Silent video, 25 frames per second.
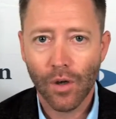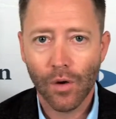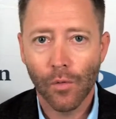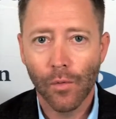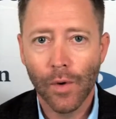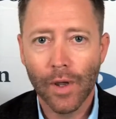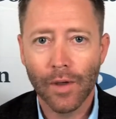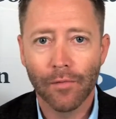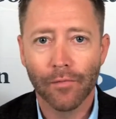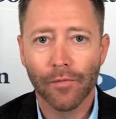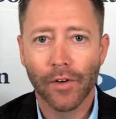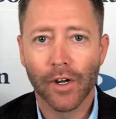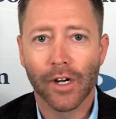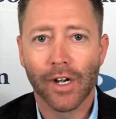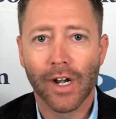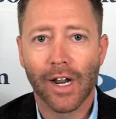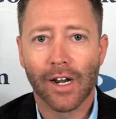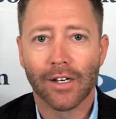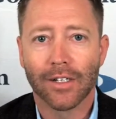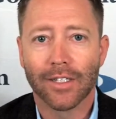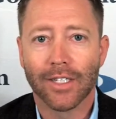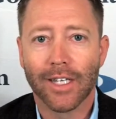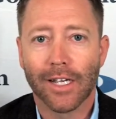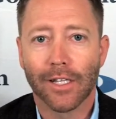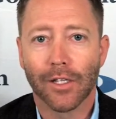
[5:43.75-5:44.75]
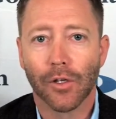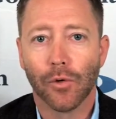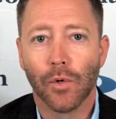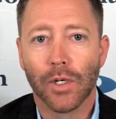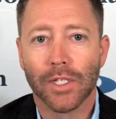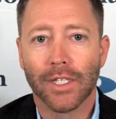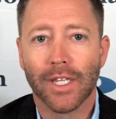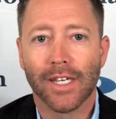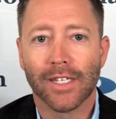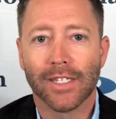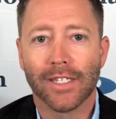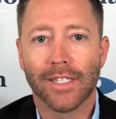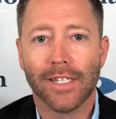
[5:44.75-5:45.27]
We haven't figured out exactly what
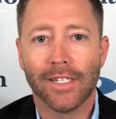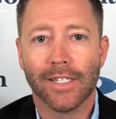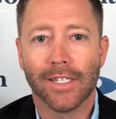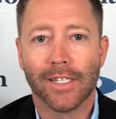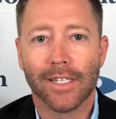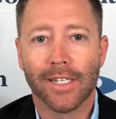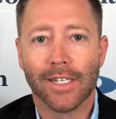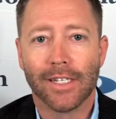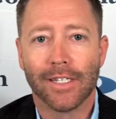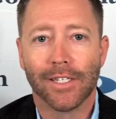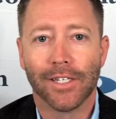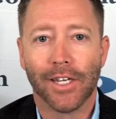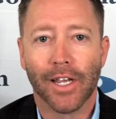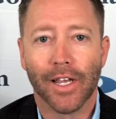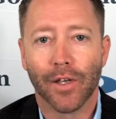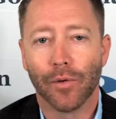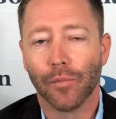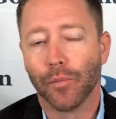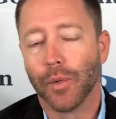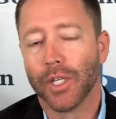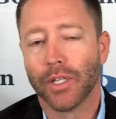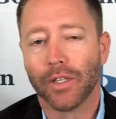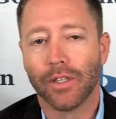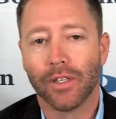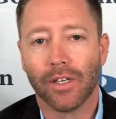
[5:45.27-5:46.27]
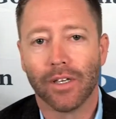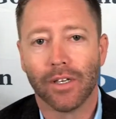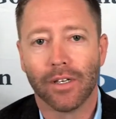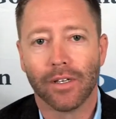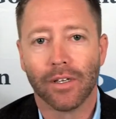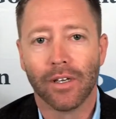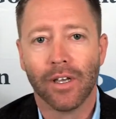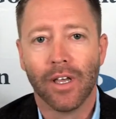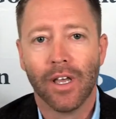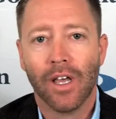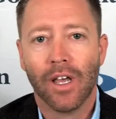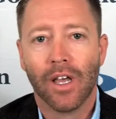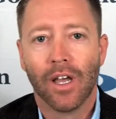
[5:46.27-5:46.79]
that season is yet, but the
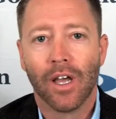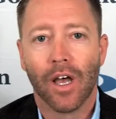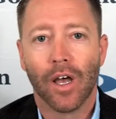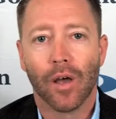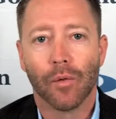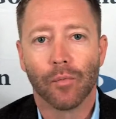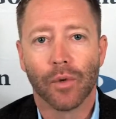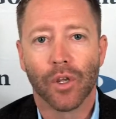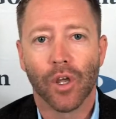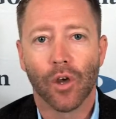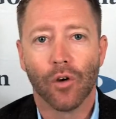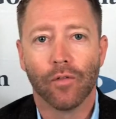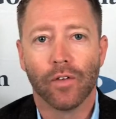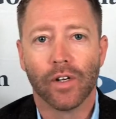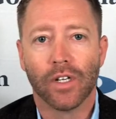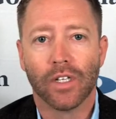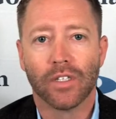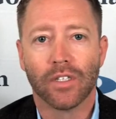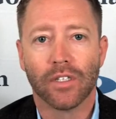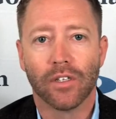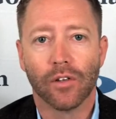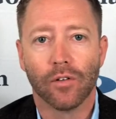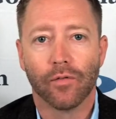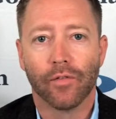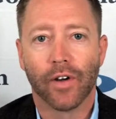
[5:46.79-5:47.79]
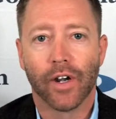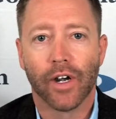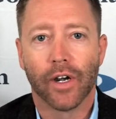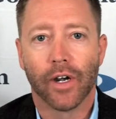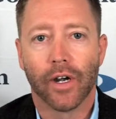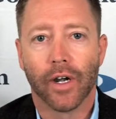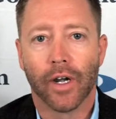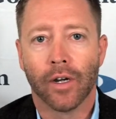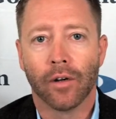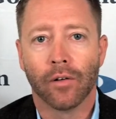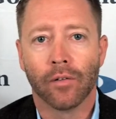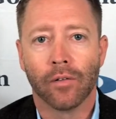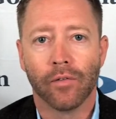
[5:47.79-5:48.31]
COVID is still
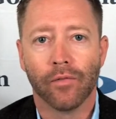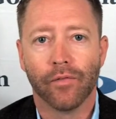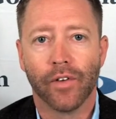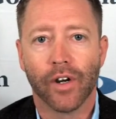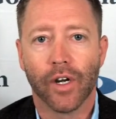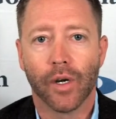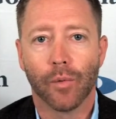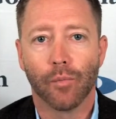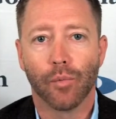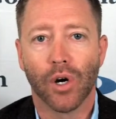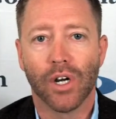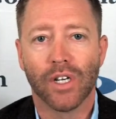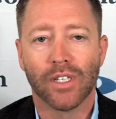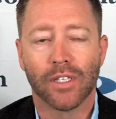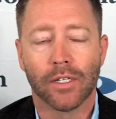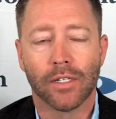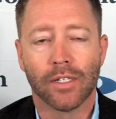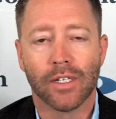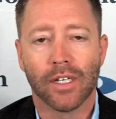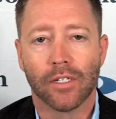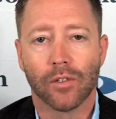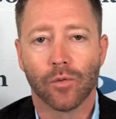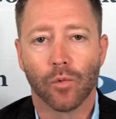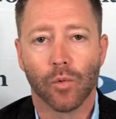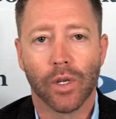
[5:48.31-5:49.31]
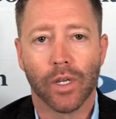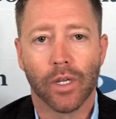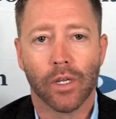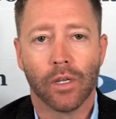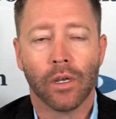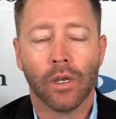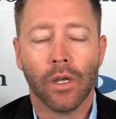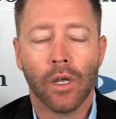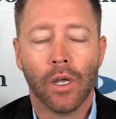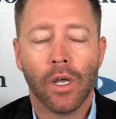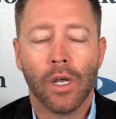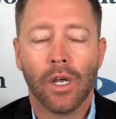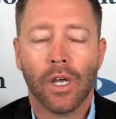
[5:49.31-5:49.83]
very, very present as we
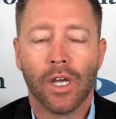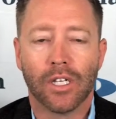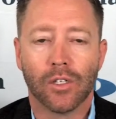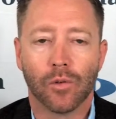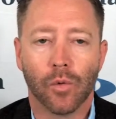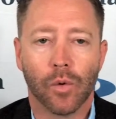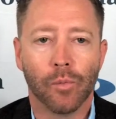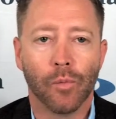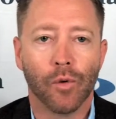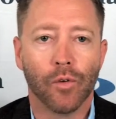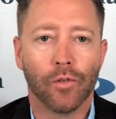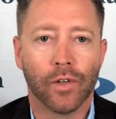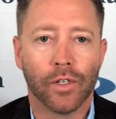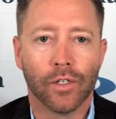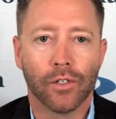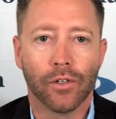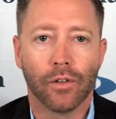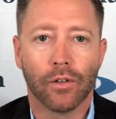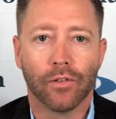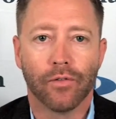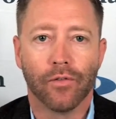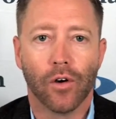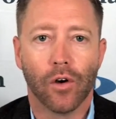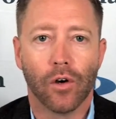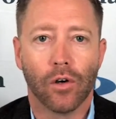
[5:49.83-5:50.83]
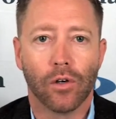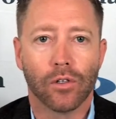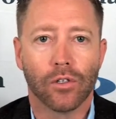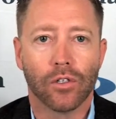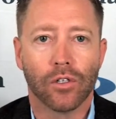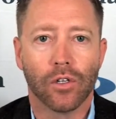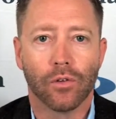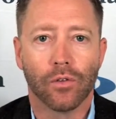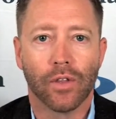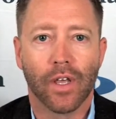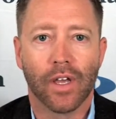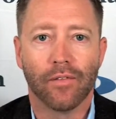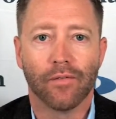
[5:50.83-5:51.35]
move into the fall.
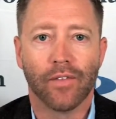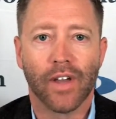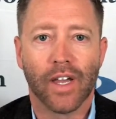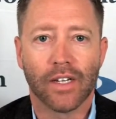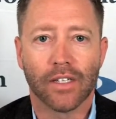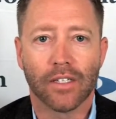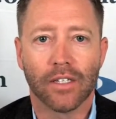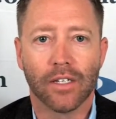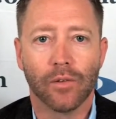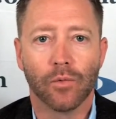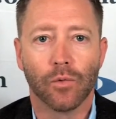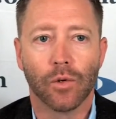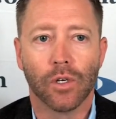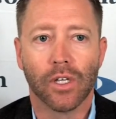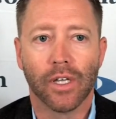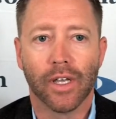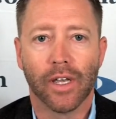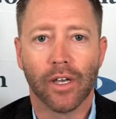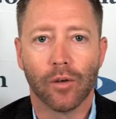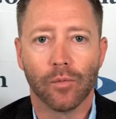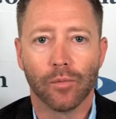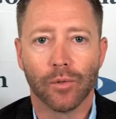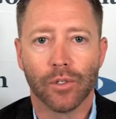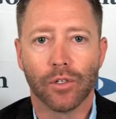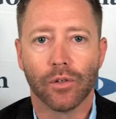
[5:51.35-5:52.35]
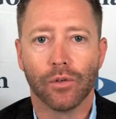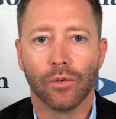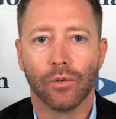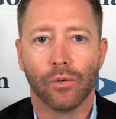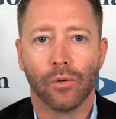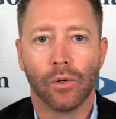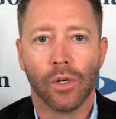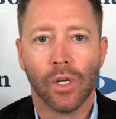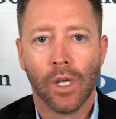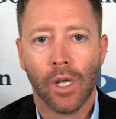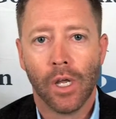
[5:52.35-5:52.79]
So that vaccine really helps to